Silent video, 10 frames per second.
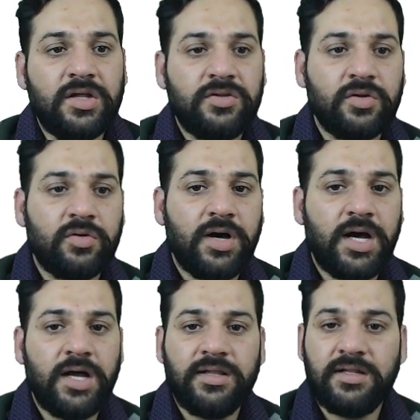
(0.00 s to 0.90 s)
So
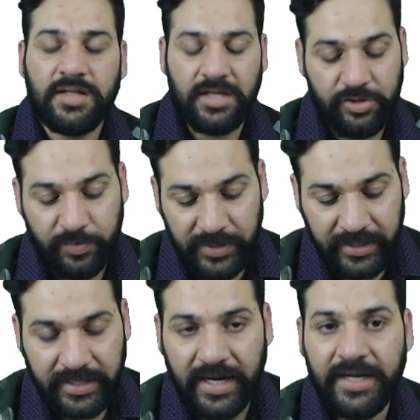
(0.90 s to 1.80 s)
the
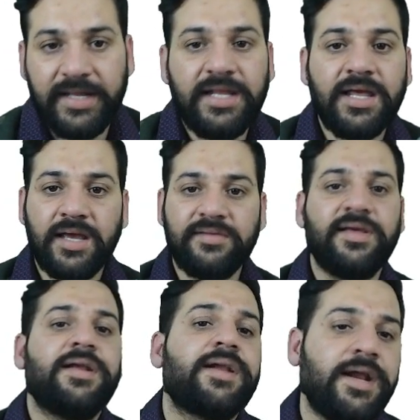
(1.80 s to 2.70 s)
eligibility criteria is
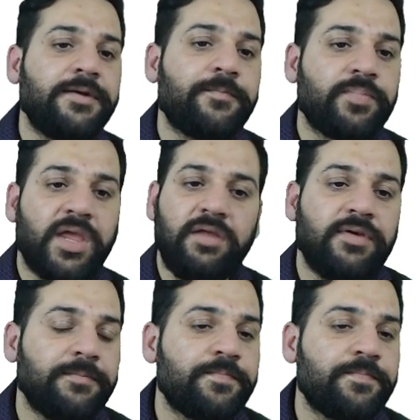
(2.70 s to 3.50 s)
here, right? Anyway,